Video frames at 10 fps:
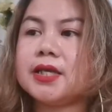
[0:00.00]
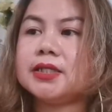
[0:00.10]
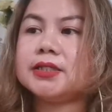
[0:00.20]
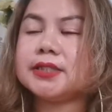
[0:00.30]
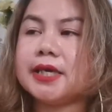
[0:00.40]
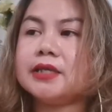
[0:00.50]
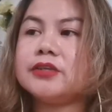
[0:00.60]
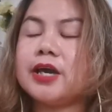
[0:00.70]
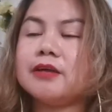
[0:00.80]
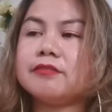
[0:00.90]
Then you
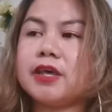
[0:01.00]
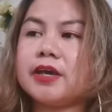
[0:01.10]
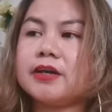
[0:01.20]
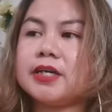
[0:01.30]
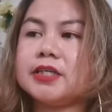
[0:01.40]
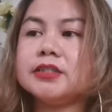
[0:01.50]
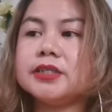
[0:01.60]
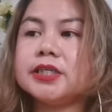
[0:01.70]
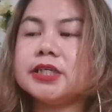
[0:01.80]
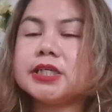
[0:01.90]
have there
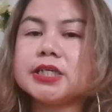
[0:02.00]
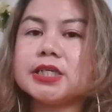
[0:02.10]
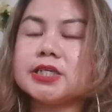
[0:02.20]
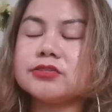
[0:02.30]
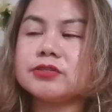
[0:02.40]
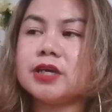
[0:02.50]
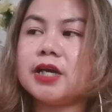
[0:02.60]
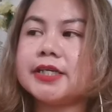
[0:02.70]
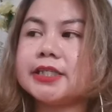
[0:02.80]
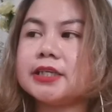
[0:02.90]
another
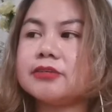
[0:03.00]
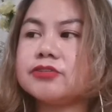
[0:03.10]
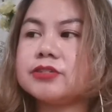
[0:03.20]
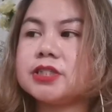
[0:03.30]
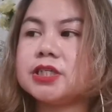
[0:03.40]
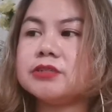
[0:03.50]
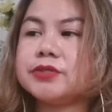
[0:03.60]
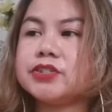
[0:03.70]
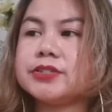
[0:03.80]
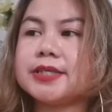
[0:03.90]
architectural, which
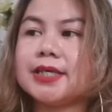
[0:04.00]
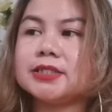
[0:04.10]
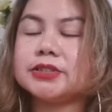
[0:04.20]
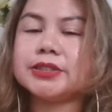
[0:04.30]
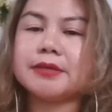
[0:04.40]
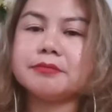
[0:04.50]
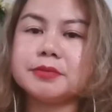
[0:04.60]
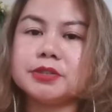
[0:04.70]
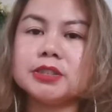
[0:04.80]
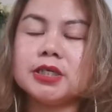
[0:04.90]
is Henna
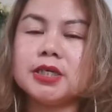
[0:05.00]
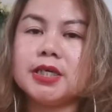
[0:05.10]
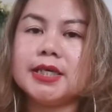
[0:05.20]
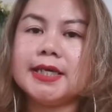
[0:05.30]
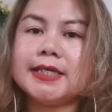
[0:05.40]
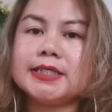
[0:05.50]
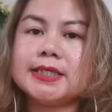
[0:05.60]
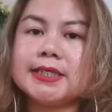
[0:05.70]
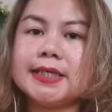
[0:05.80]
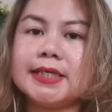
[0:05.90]
Temple.
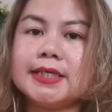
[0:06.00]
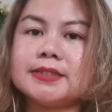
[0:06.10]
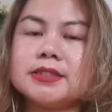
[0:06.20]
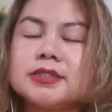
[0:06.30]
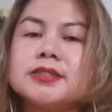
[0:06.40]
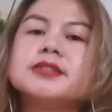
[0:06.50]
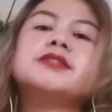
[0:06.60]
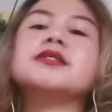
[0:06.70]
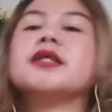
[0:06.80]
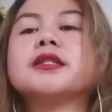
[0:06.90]
Hence,
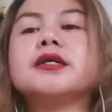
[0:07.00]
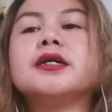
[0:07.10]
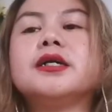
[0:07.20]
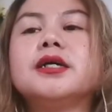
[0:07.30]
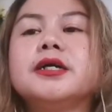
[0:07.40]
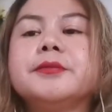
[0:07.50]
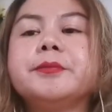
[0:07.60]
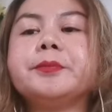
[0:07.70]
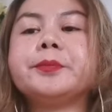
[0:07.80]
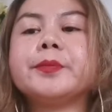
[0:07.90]
the
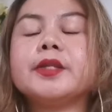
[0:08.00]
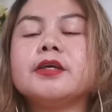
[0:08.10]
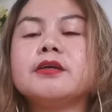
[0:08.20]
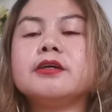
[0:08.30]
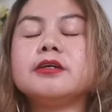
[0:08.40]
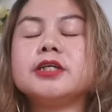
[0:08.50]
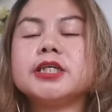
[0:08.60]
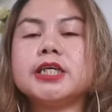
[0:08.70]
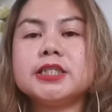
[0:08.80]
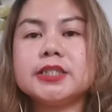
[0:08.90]

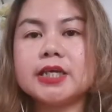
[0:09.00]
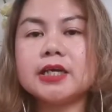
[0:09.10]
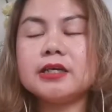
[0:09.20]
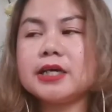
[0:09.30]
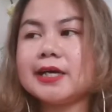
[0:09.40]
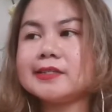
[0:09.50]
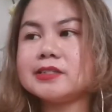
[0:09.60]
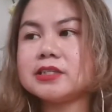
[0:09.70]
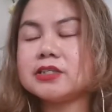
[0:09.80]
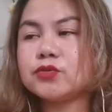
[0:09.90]
India has
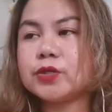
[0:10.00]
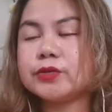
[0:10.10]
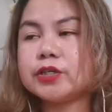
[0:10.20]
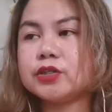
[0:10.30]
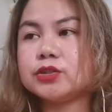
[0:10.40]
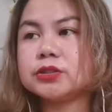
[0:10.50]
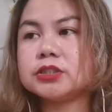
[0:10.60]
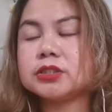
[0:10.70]
this what we called